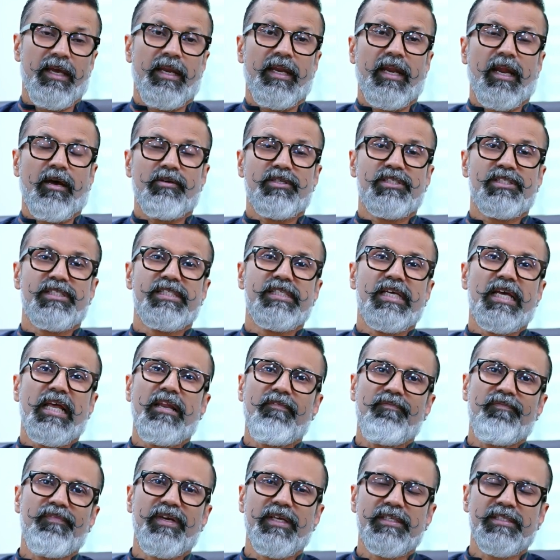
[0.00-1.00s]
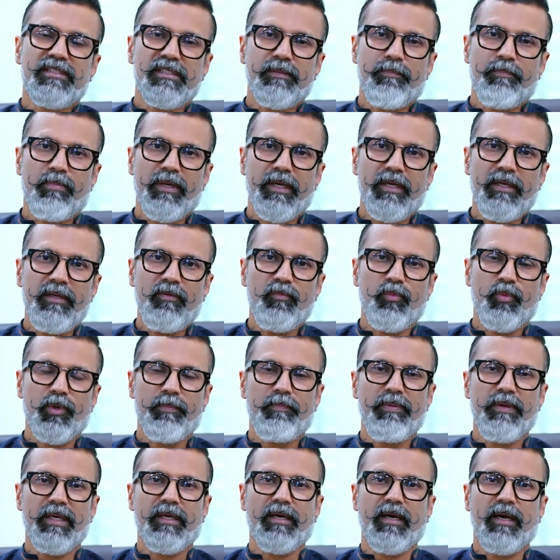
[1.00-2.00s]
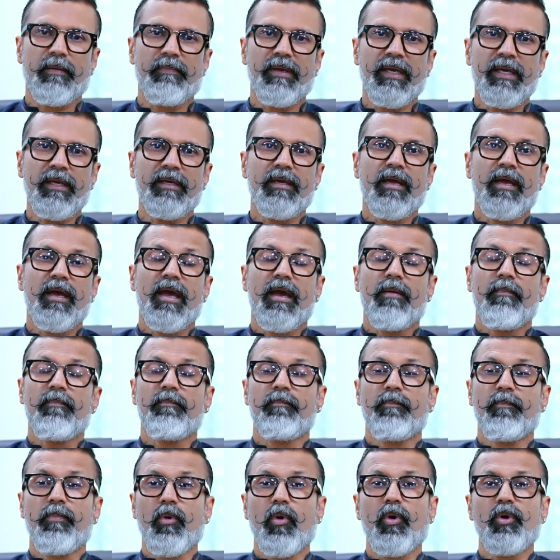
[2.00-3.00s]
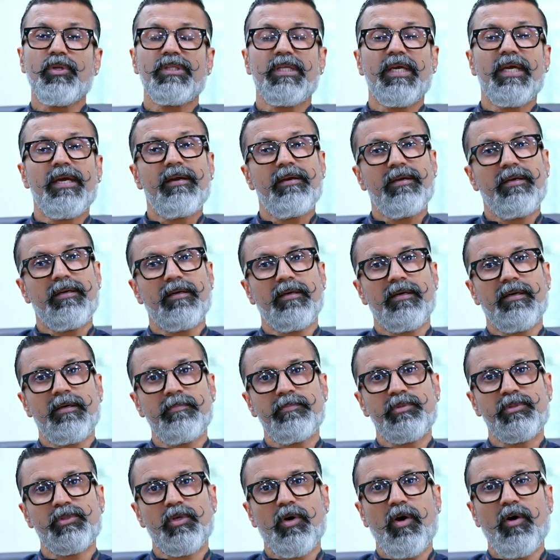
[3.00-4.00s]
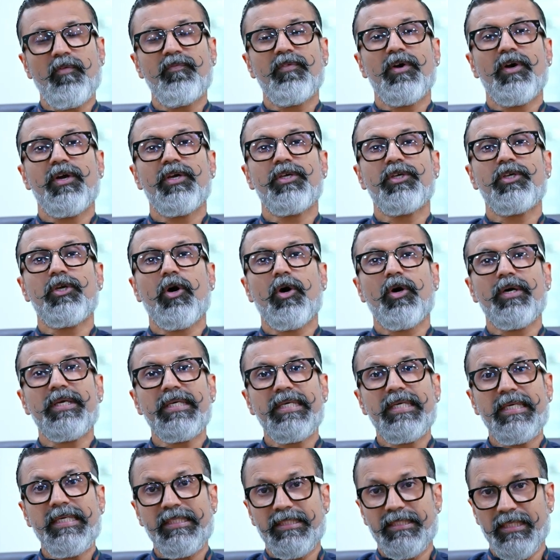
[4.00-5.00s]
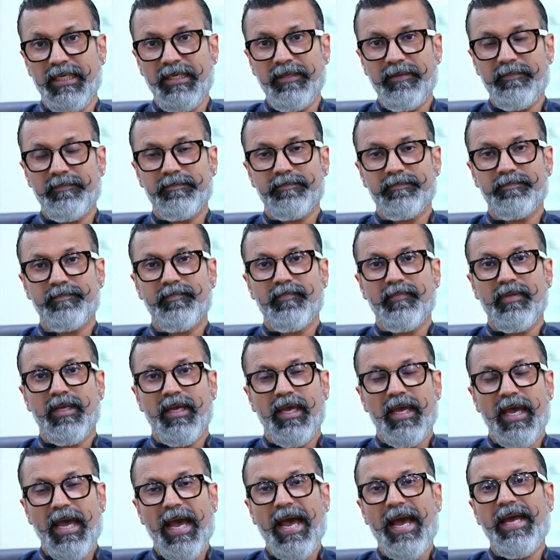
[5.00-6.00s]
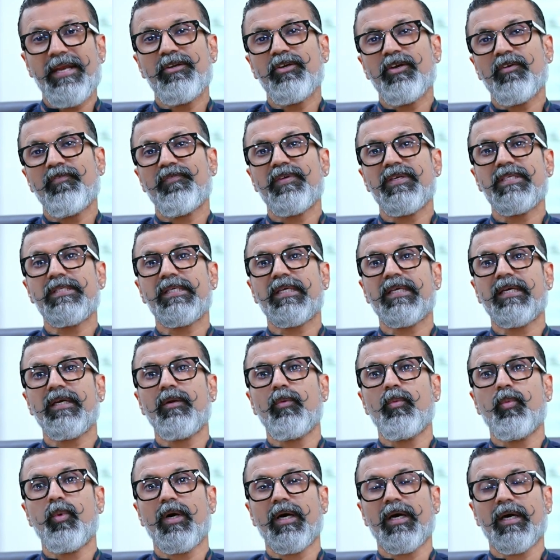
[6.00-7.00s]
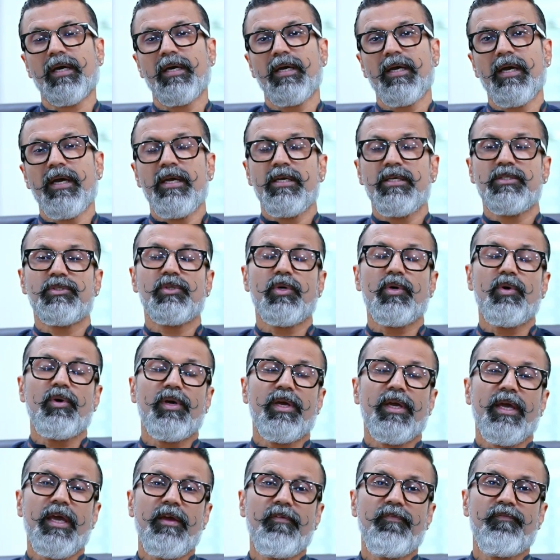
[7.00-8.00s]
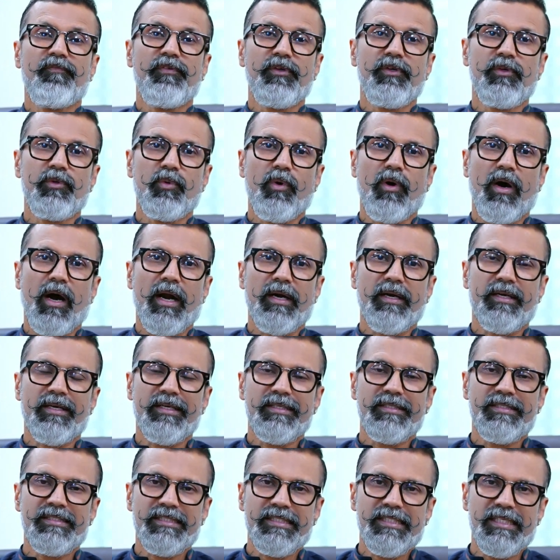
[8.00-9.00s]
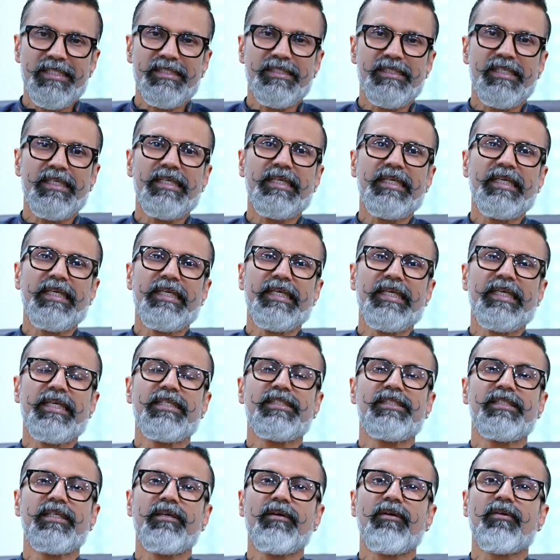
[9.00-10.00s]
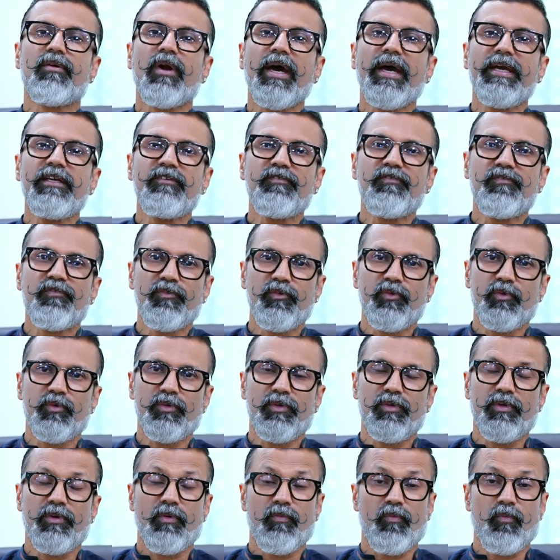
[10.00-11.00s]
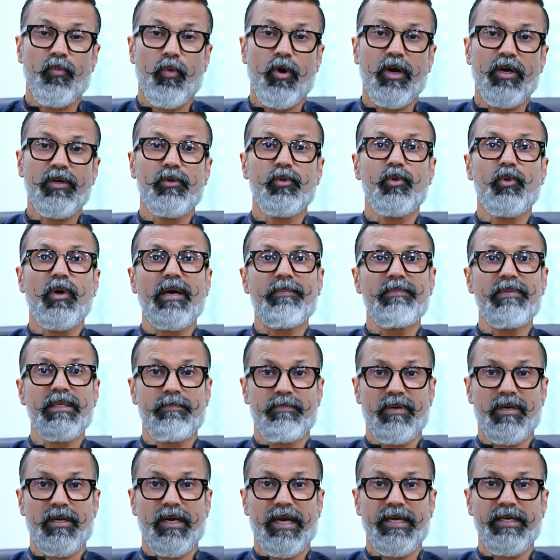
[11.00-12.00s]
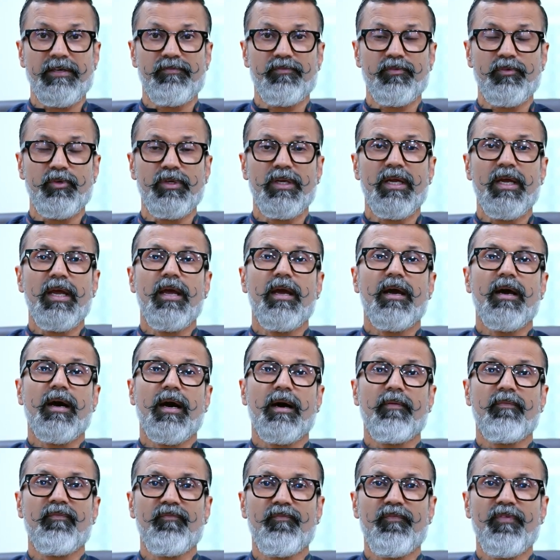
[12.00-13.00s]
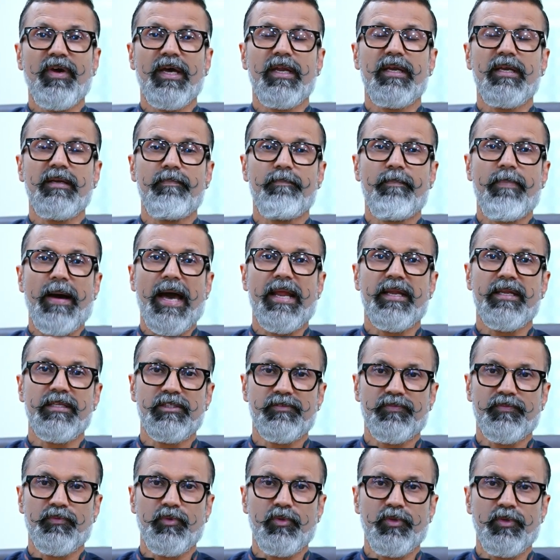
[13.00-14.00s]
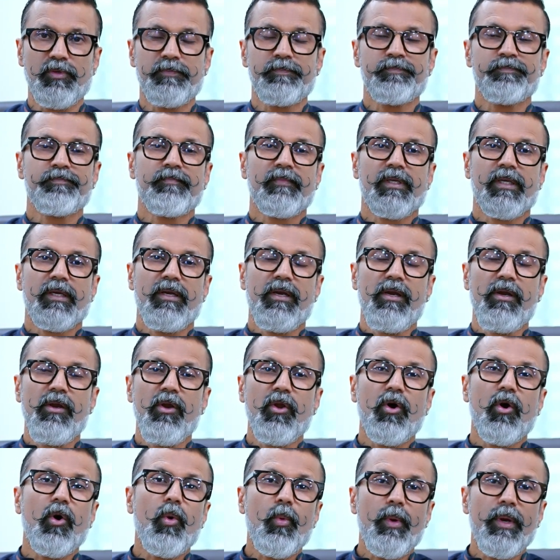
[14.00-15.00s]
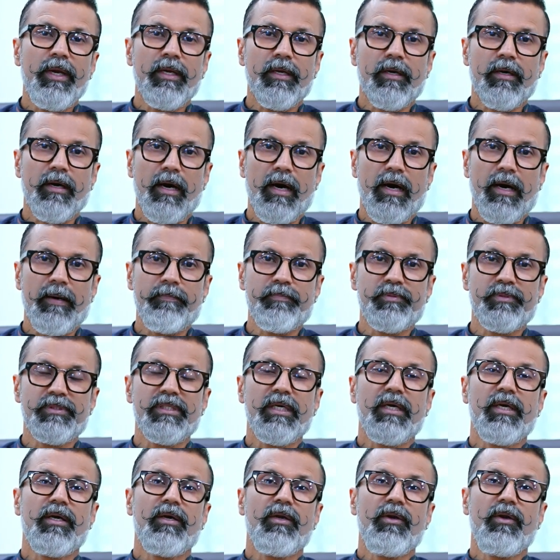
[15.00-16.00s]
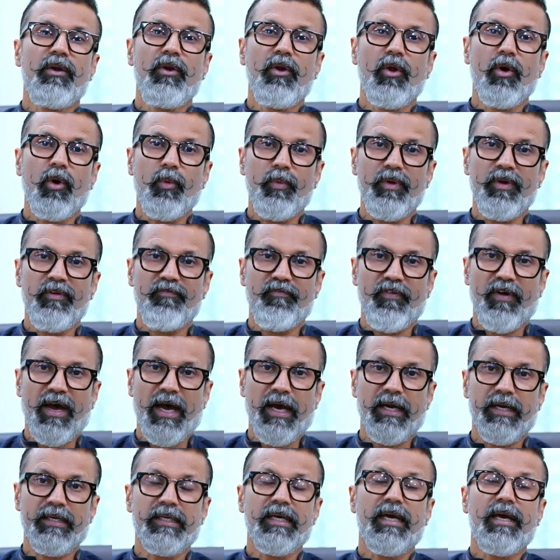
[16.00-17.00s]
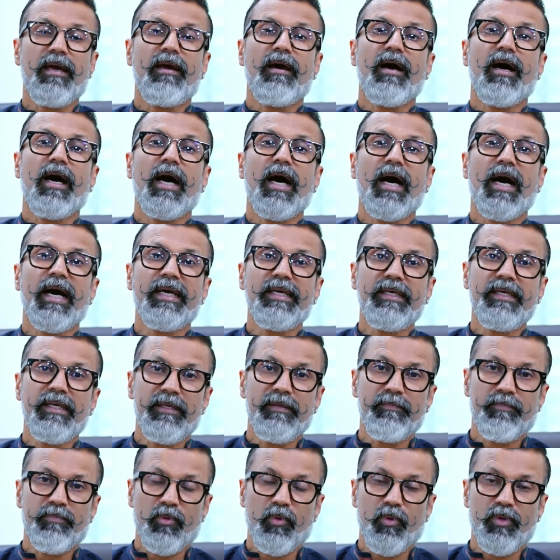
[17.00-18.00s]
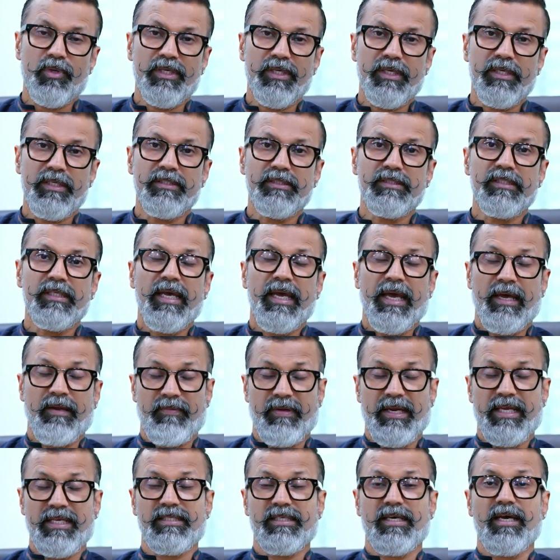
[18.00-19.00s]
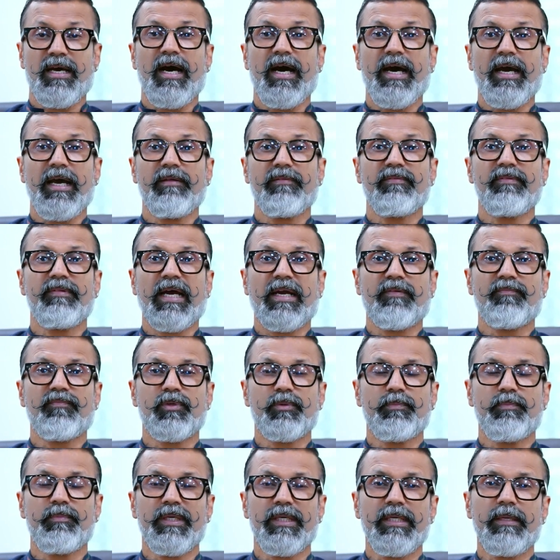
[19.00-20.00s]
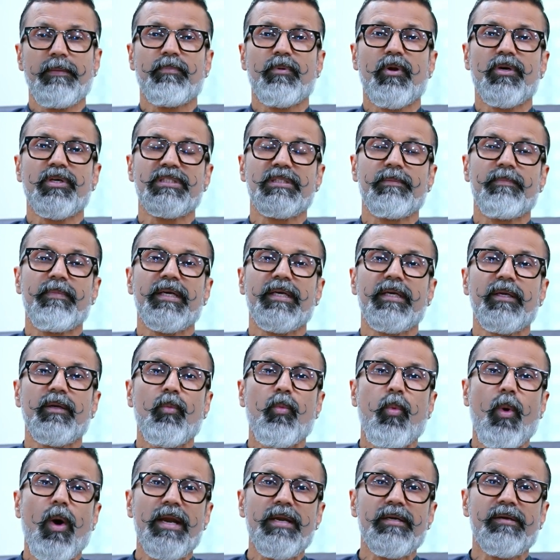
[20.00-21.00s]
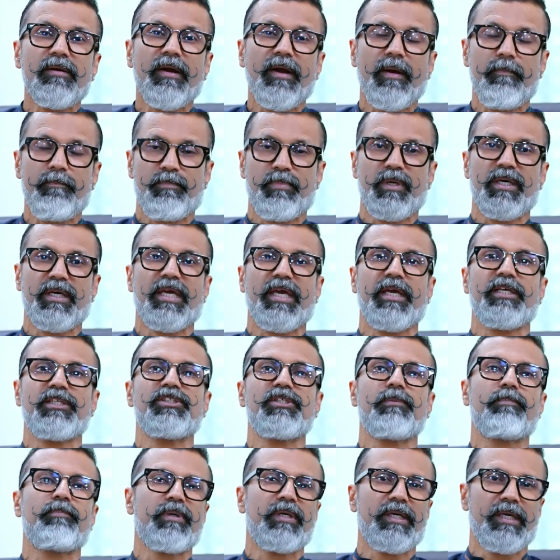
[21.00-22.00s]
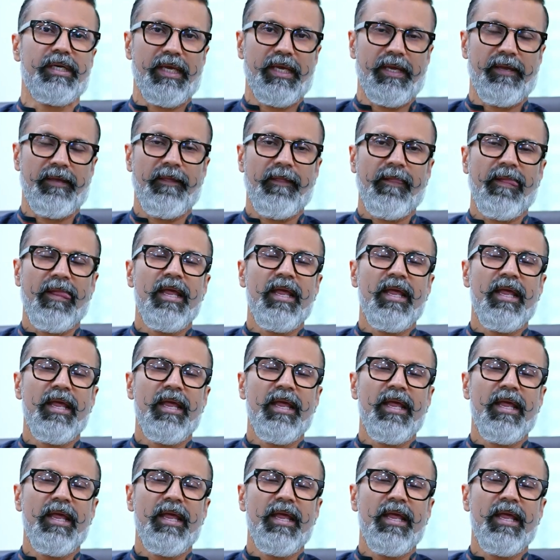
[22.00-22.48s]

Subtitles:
Now self-discipline would be coming both in terms of your eating and your physical work. So if you are consistently eating right food, what do I mean by right food? A well-balanced food, low in carbs, low in fat, high in proteins, and when I say high, that would mean approximately 1 gram per kg per day.